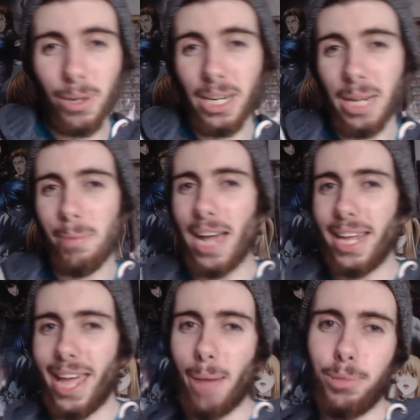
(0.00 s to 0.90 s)
I'm bringing
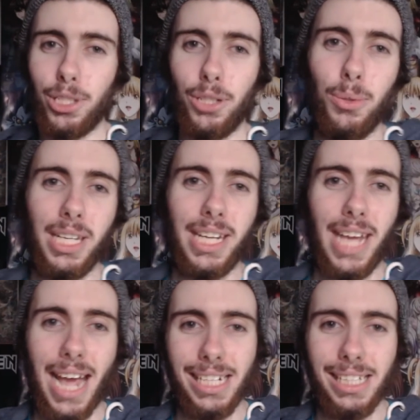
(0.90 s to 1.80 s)
back
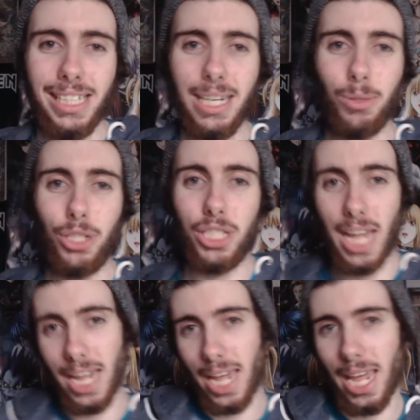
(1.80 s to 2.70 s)
Absolutely Anything, which
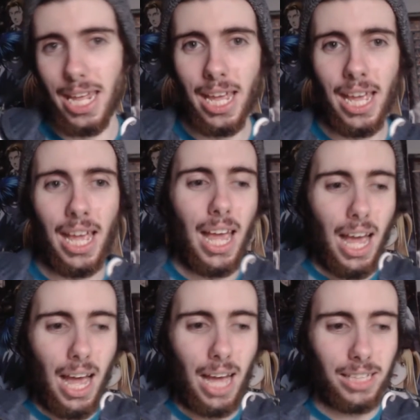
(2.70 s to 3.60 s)
is AA.
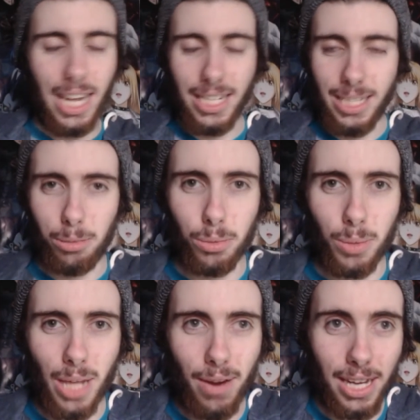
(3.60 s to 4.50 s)
The last
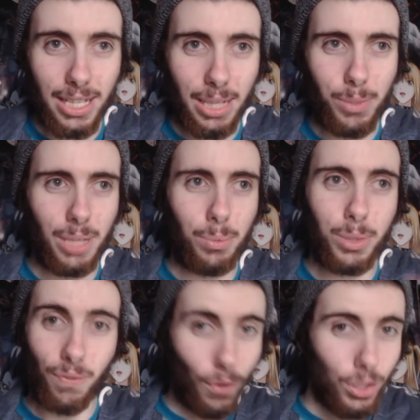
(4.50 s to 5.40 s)
Absolutely Anything we
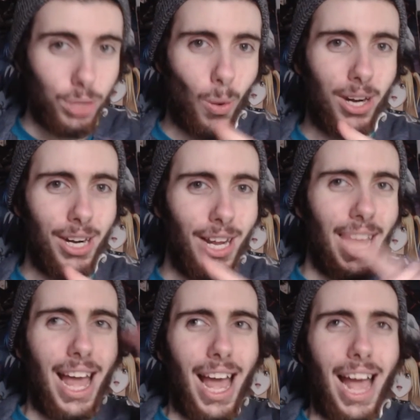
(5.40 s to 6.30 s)
did was the first
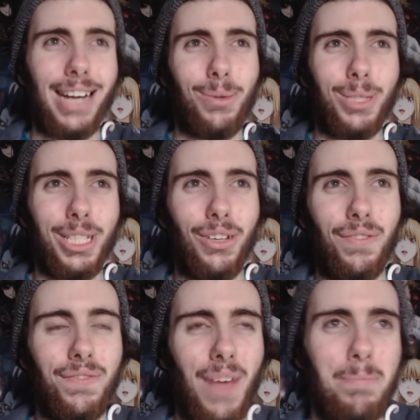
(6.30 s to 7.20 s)
one, and it was in
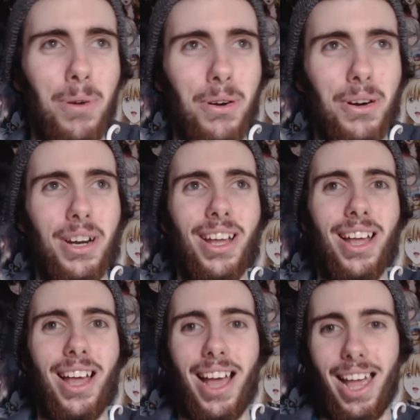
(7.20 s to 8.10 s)
November,
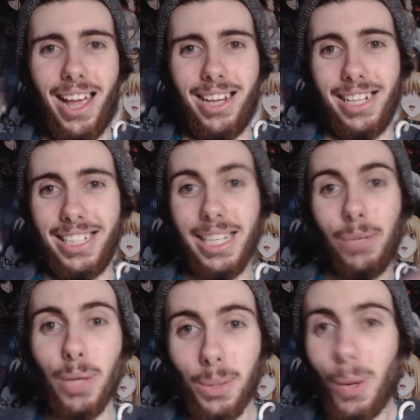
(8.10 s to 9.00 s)
and it
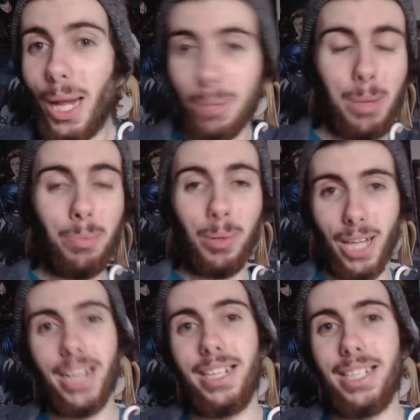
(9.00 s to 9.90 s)
did really well and people
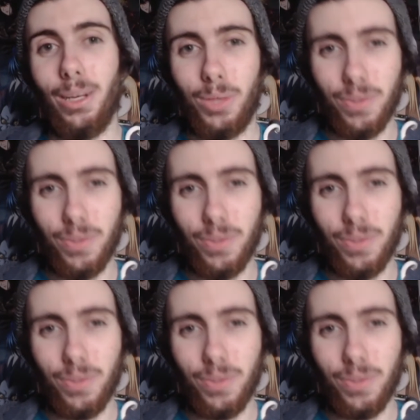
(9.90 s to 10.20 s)
liked it.